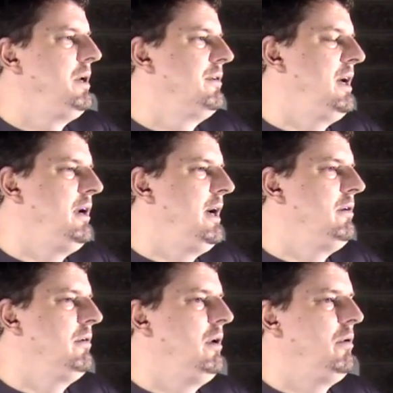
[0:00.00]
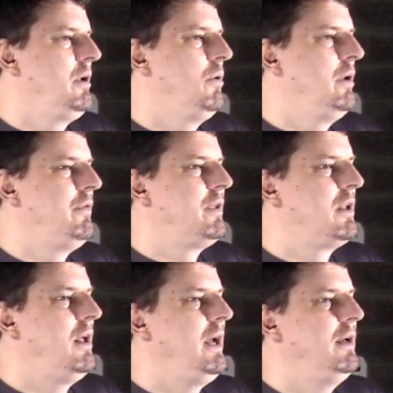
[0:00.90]
Because I, I, don't know, you know, what if the
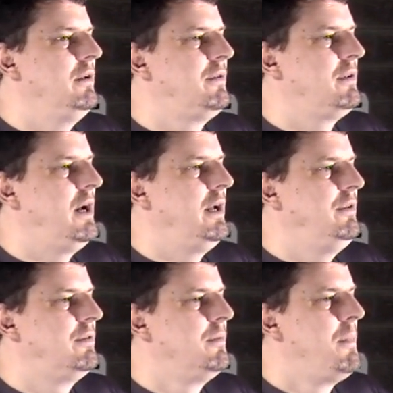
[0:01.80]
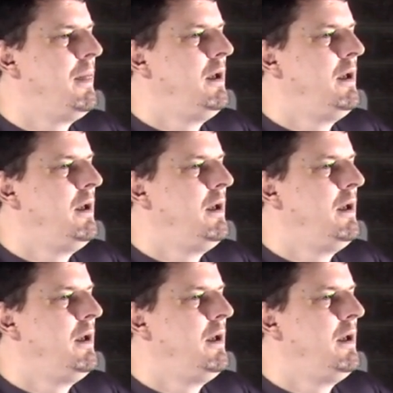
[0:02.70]
client decides,